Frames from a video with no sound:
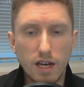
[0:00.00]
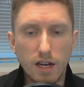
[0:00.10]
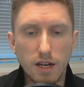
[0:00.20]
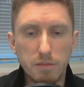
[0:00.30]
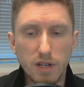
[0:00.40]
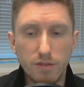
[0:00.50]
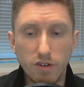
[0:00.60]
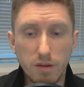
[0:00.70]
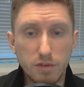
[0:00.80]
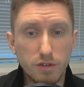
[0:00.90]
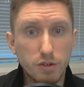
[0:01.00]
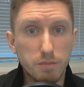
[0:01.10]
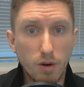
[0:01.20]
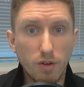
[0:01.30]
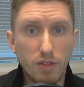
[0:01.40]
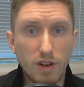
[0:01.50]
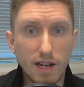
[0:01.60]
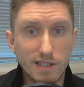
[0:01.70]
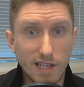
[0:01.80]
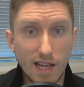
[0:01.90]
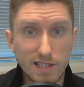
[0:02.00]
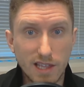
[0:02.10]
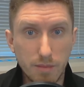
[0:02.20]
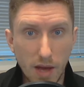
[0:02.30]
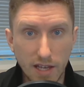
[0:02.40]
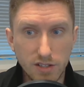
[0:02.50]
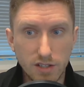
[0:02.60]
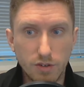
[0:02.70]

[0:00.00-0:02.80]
And if you're able to do both, then I'd say that's the best.